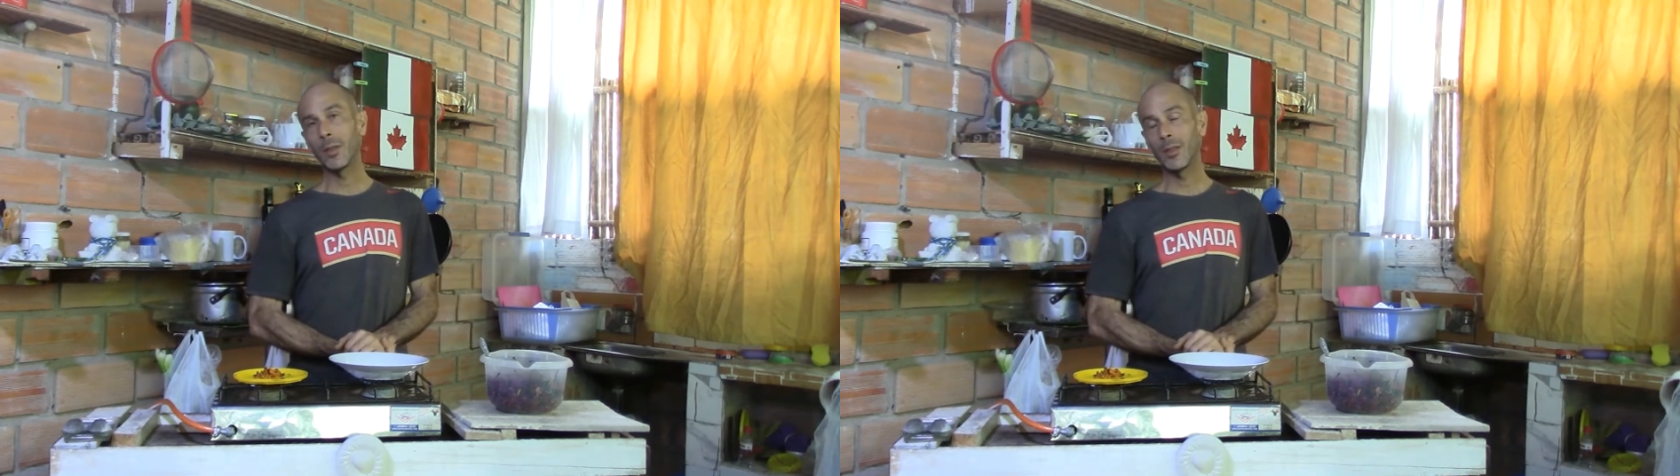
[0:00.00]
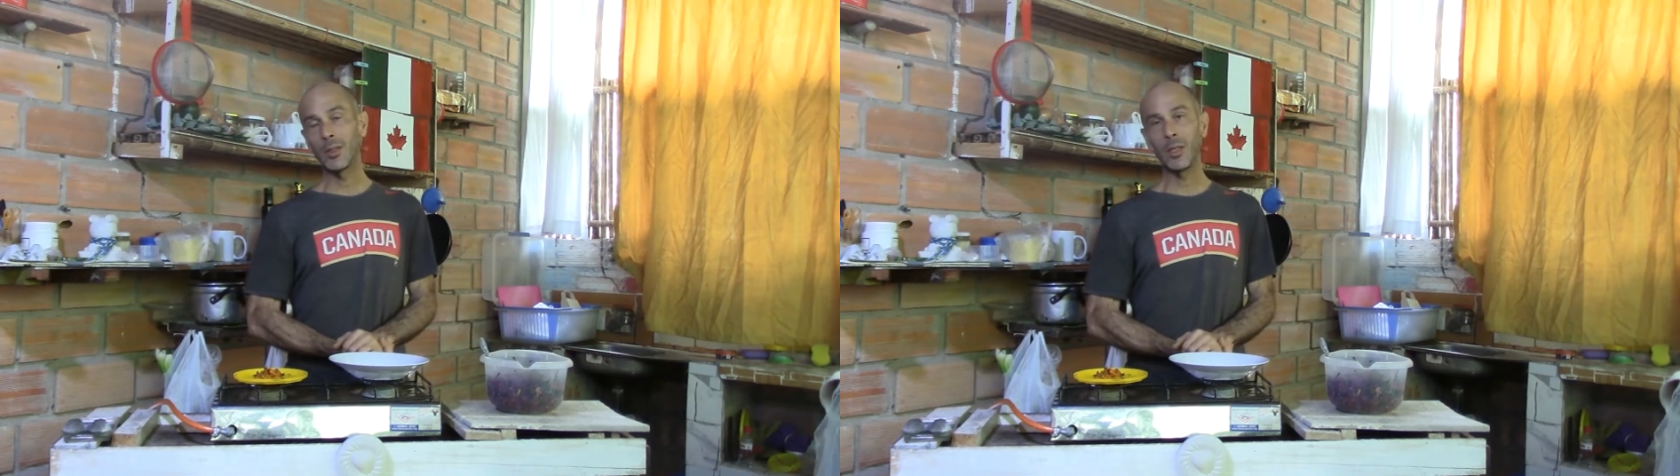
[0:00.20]

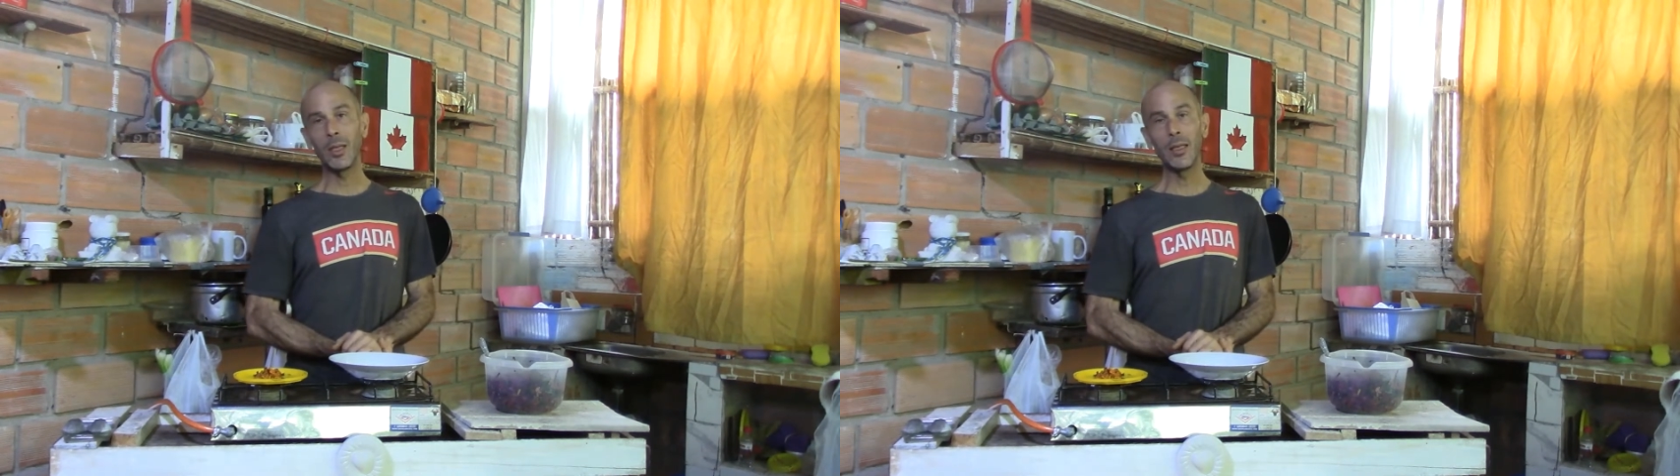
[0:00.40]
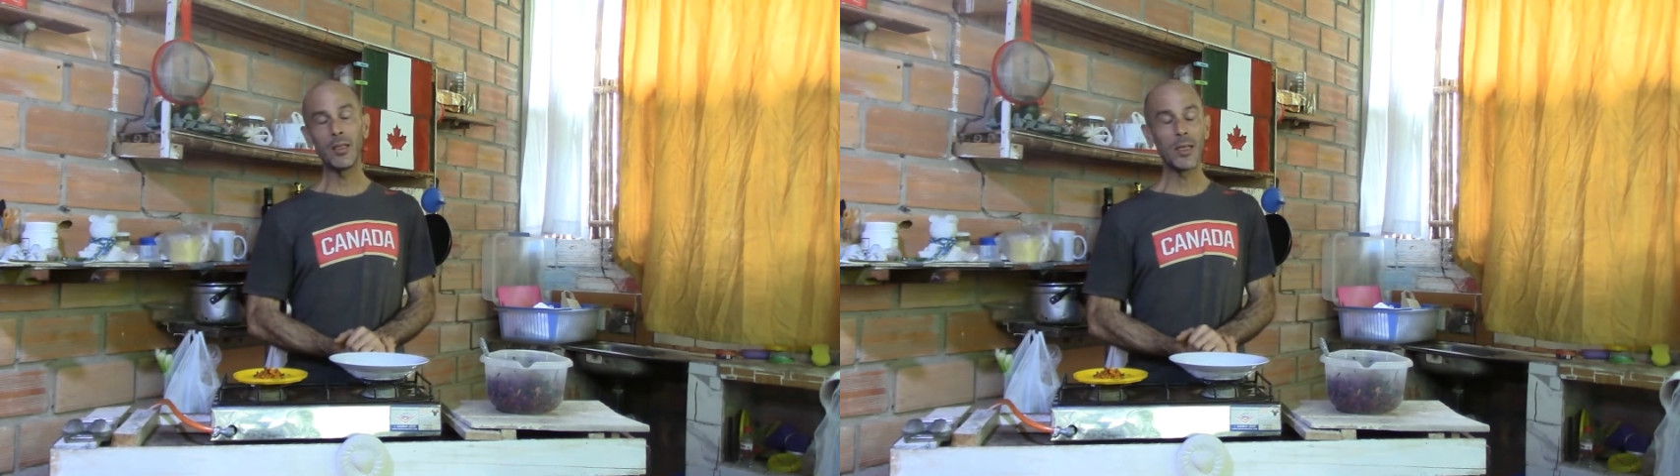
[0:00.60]

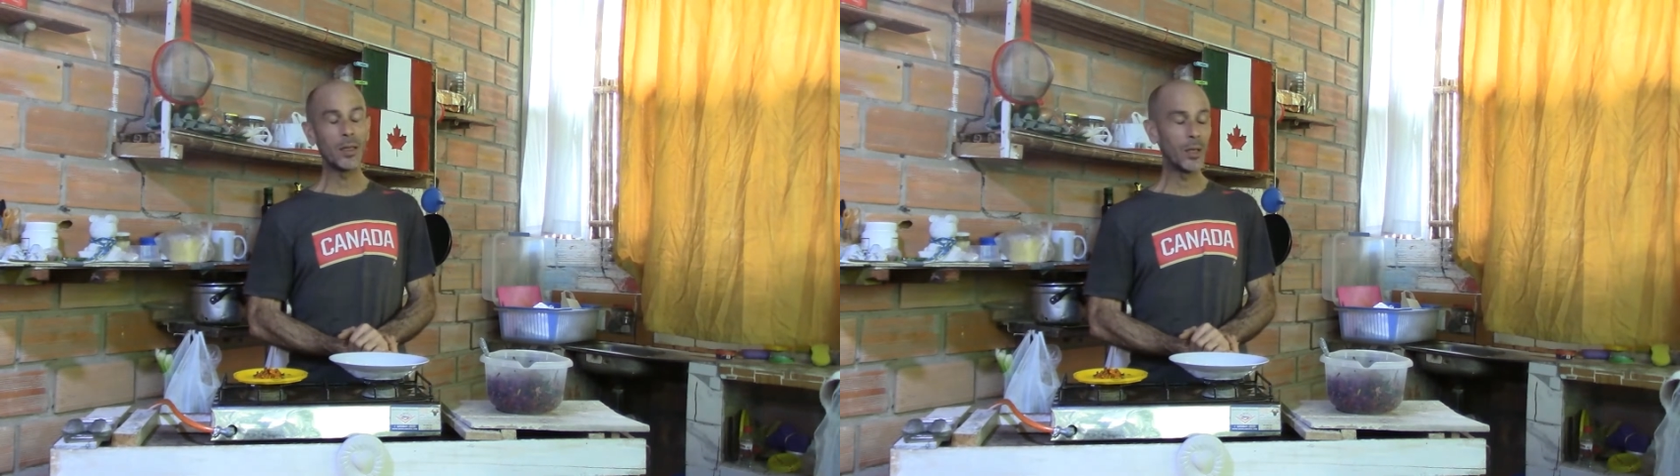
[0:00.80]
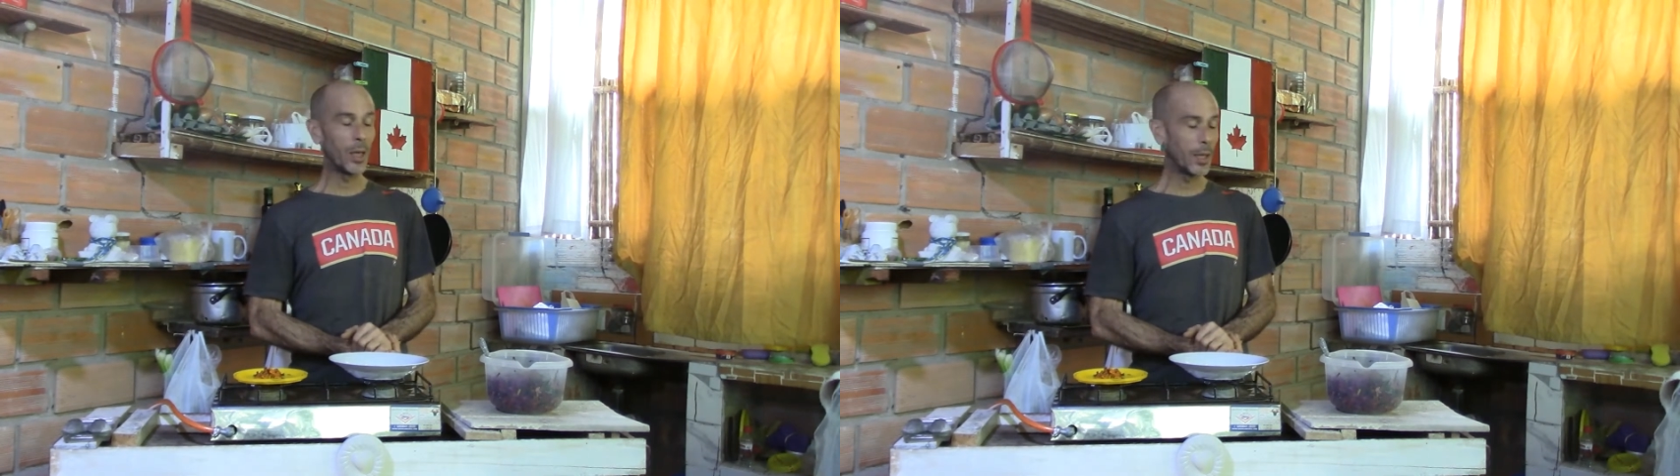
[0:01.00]
seeds and the
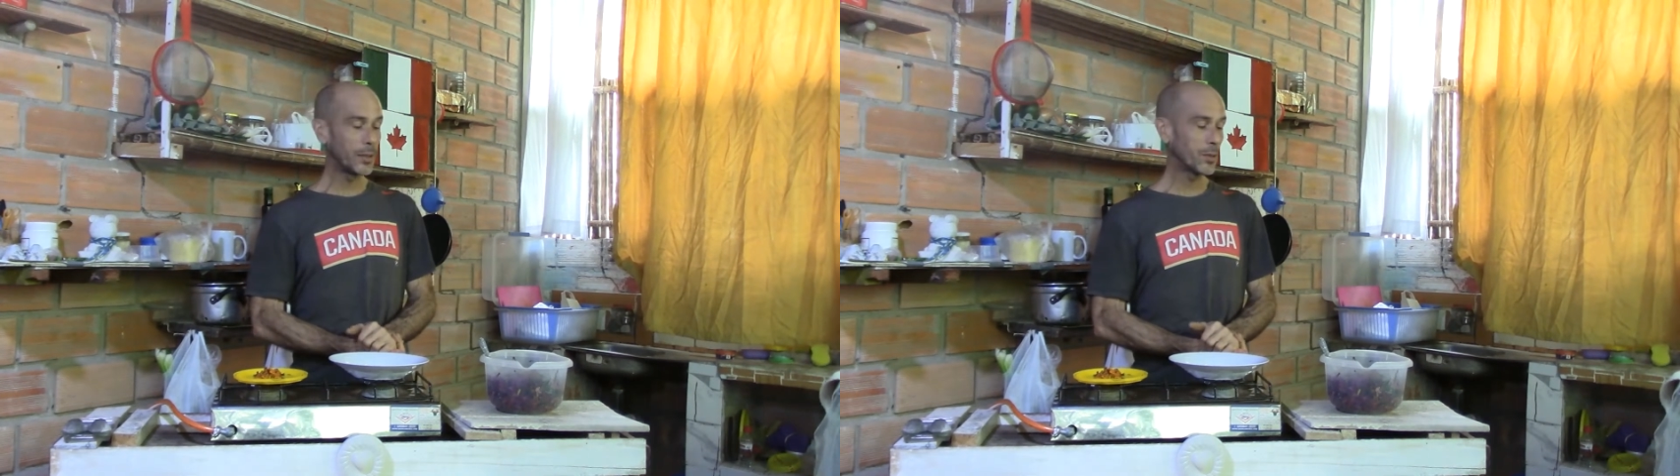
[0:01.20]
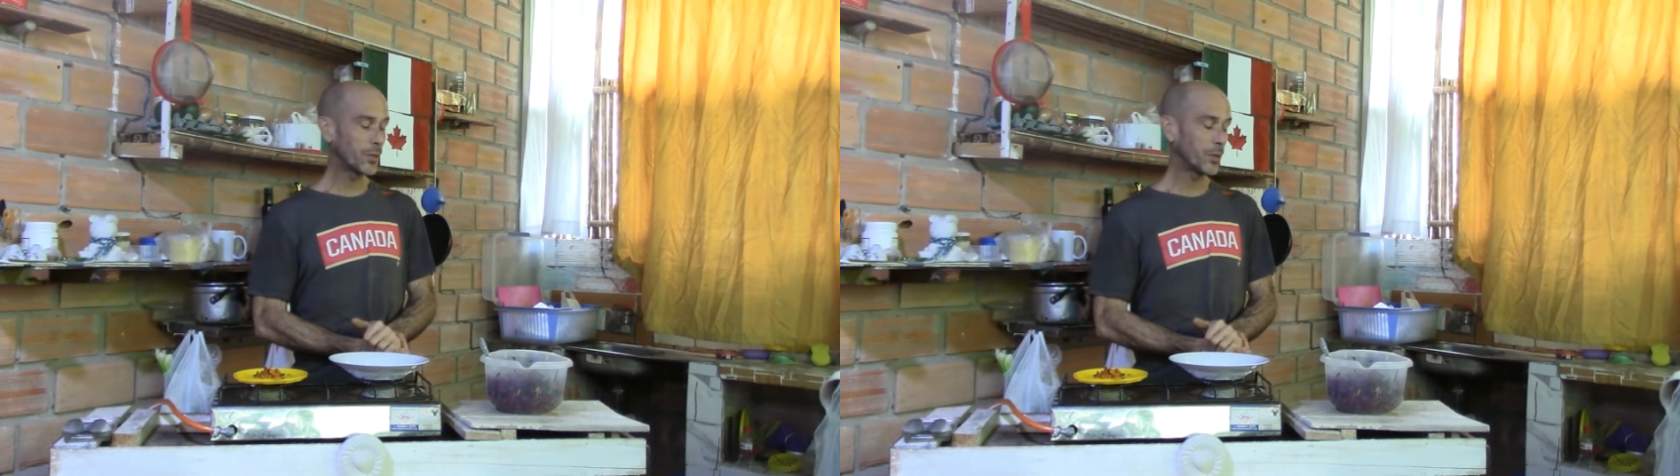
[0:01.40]
nuts.